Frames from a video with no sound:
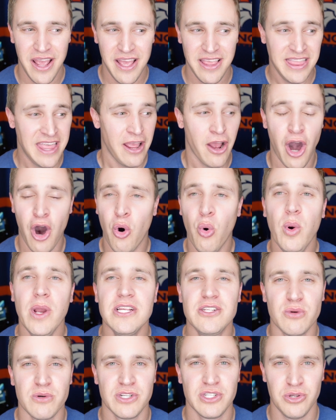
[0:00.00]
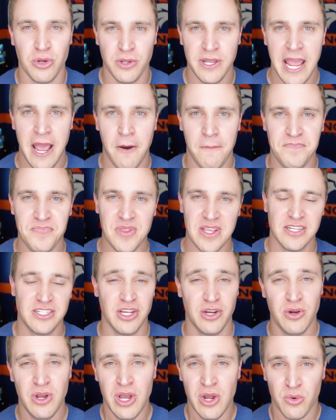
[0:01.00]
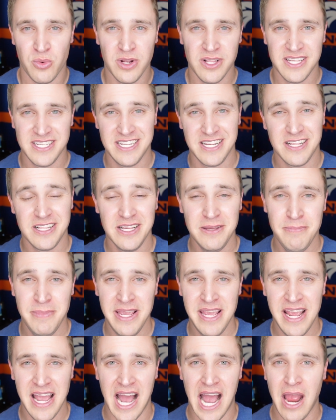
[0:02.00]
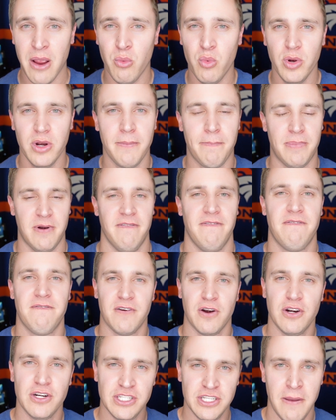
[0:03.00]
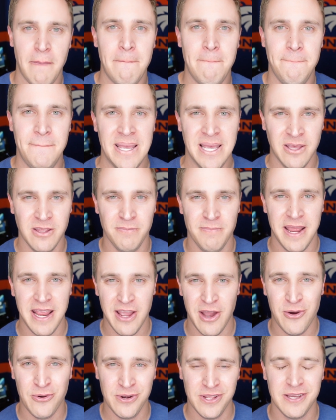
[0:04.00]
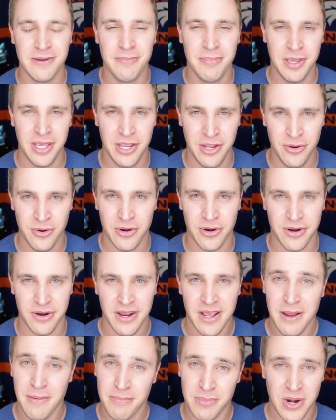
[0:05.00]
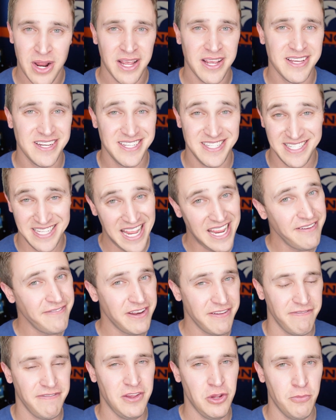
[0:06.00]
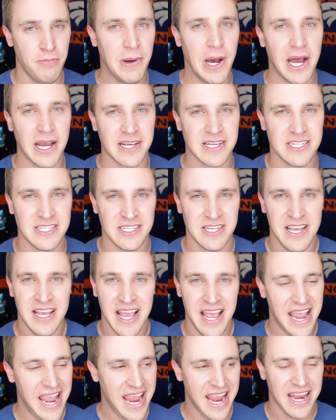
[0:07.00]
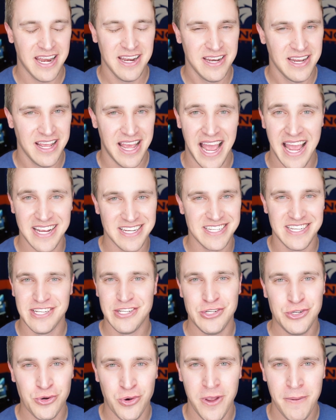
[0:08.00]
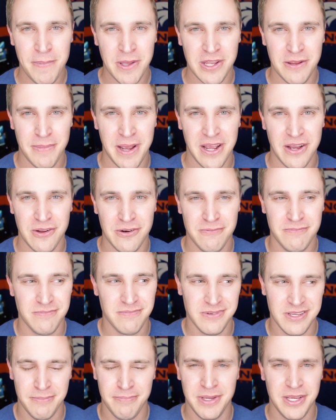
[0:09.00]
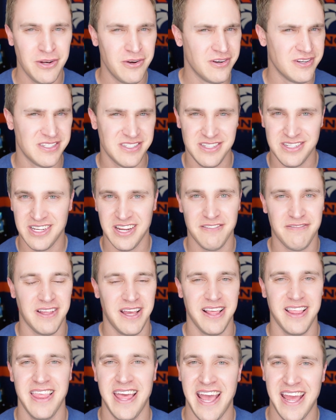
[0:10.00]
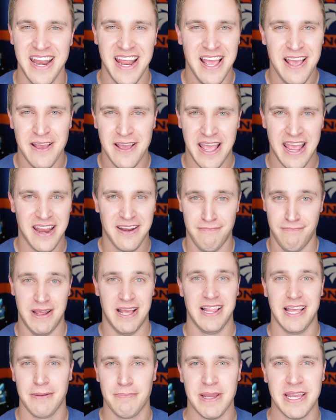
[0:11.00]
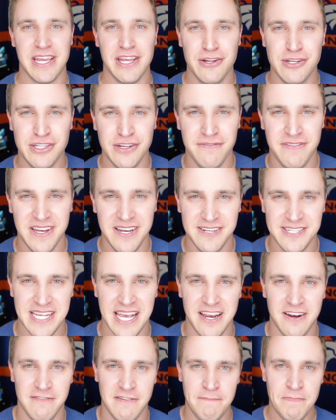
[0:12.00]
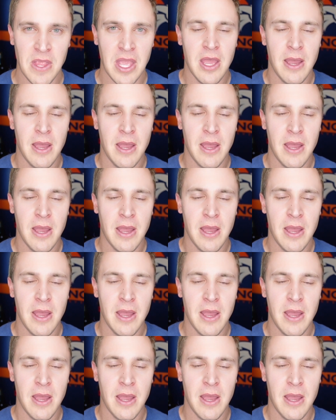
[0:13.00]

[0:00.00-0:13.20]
They always were sold out. So realistically, I would have preferred to build my own computer. Probably could have saved a few bucks, and I actually enjoy building my own computers and stuff like that. And I like making YouTube videos out of them.